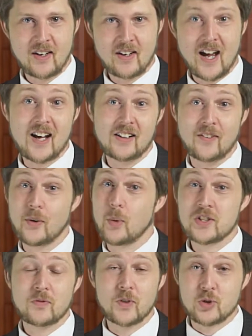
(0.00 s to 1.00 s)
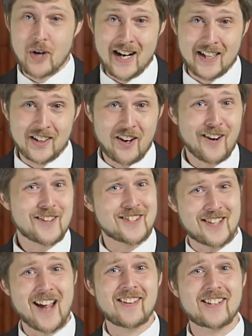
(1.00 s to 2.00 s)
Hell, if it wasn't for Drakengard,
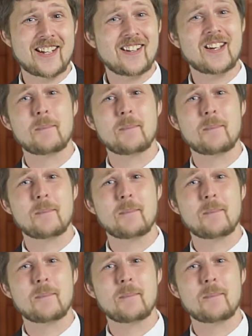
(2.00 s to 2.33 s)
Silent Hill,